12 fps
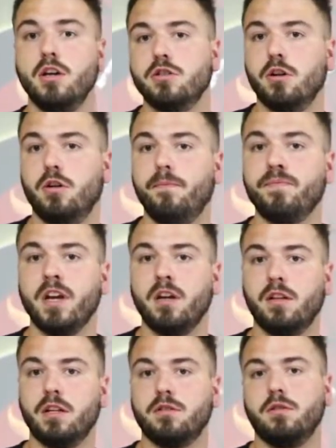So
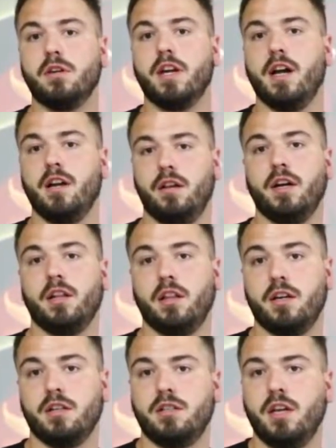let's look at it like
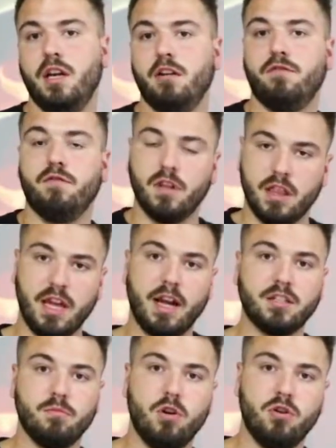this. If
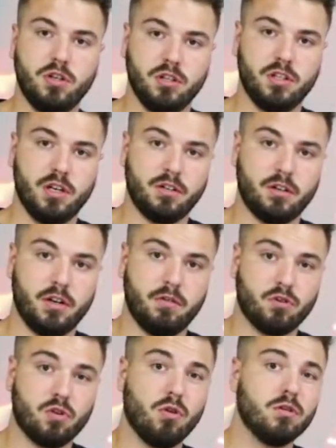that's a motion sensor and it
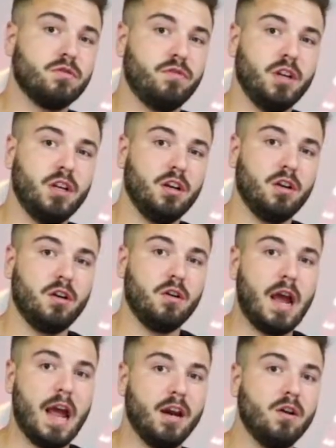records
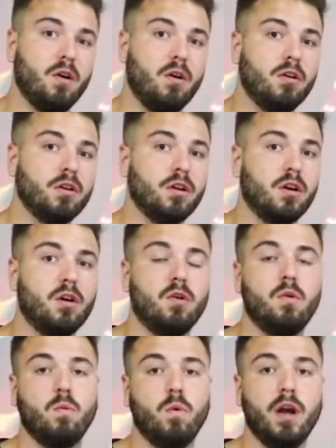video and
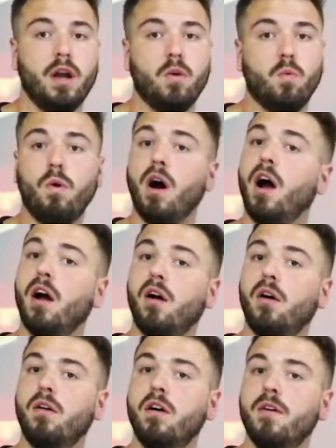audio
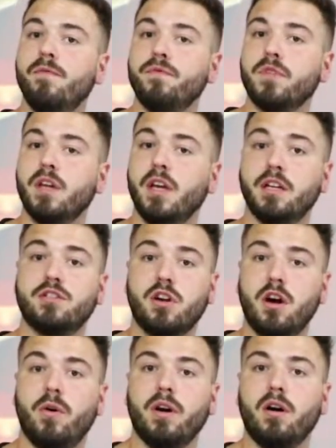while it's
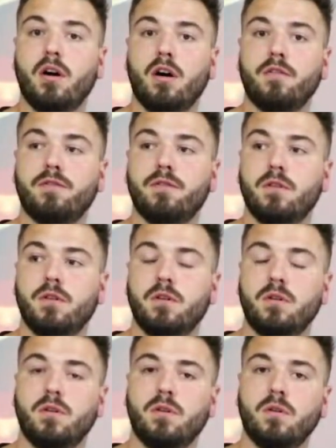going off,
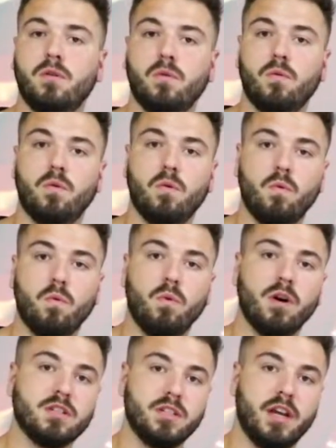
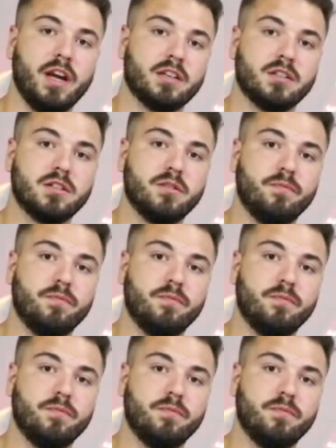what's next?